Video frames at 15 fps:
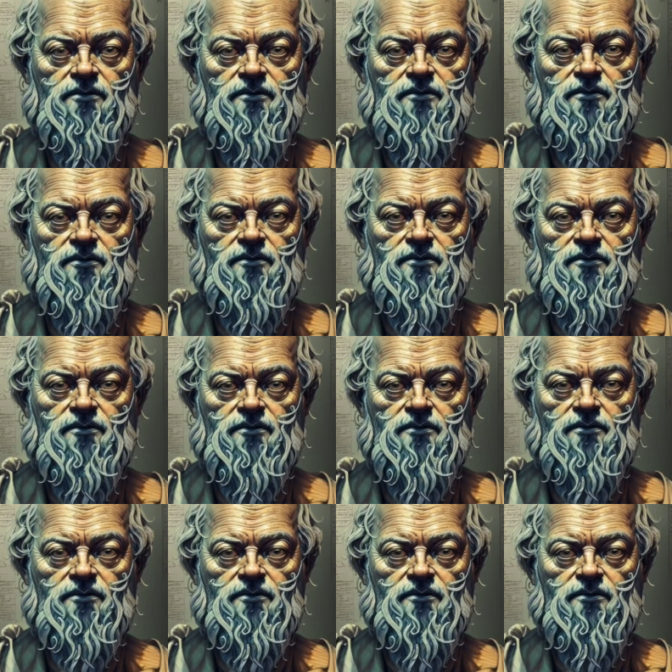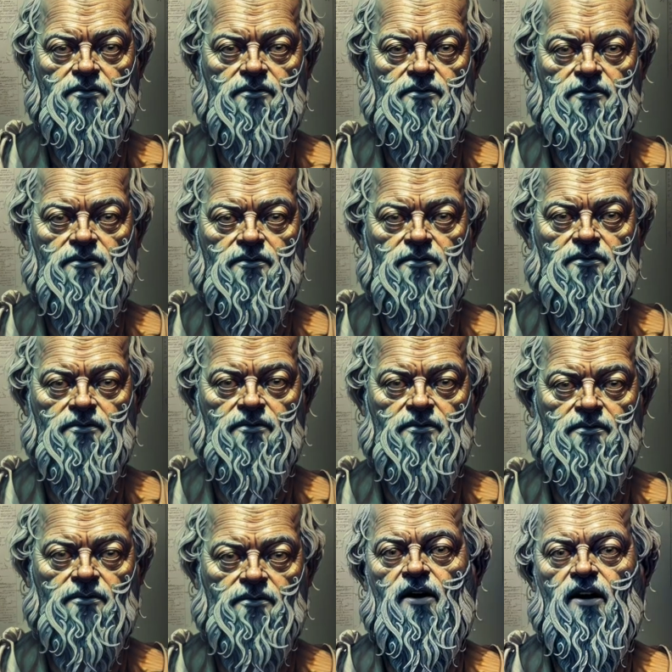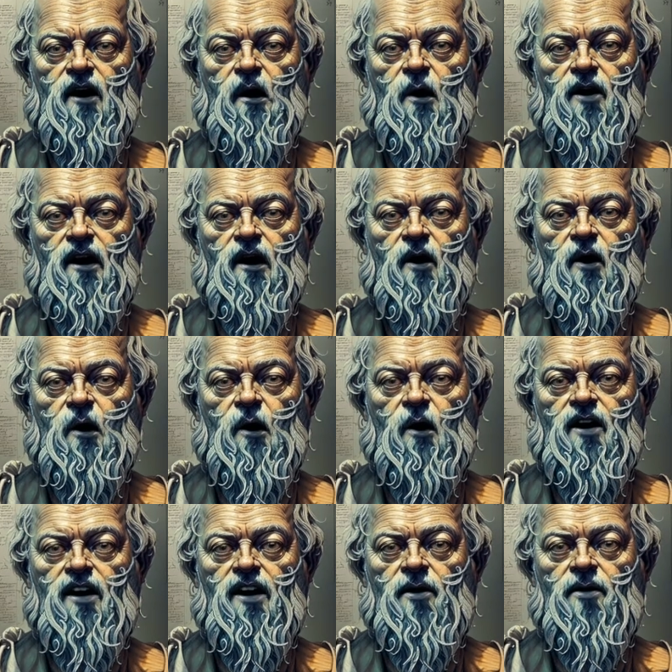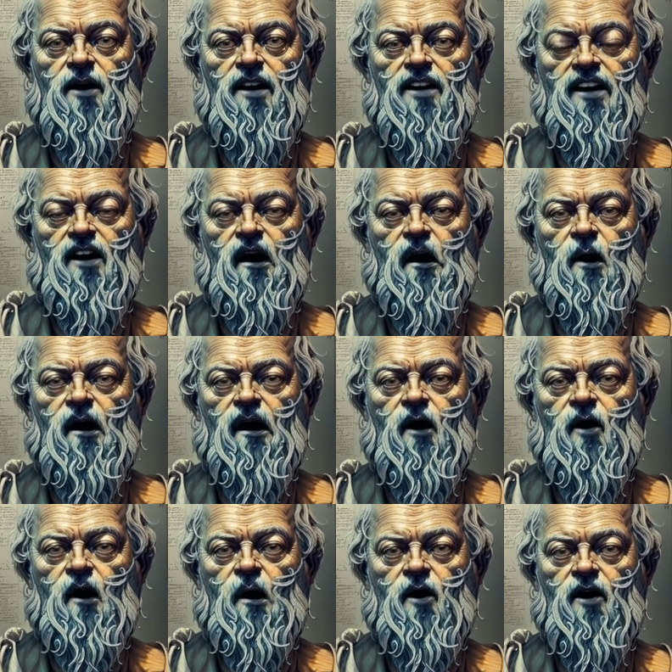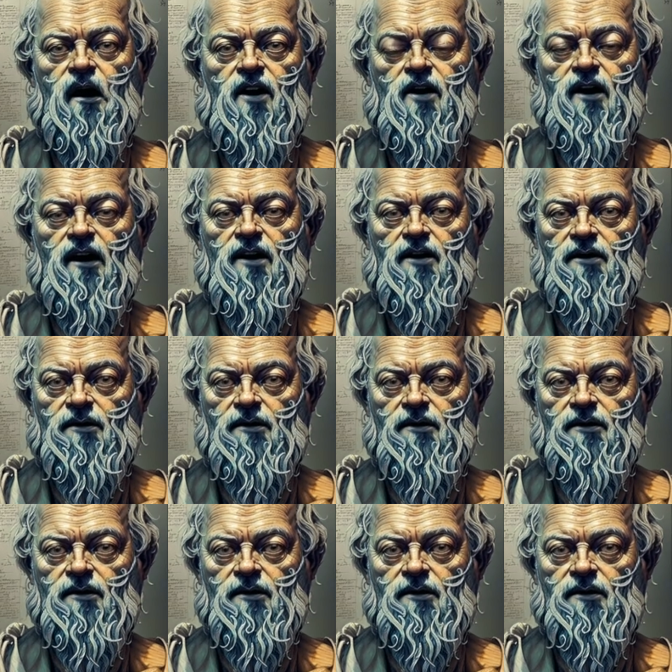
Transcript: gem of a quote by Socrates. The only true wisdom is in knowing you know nothing.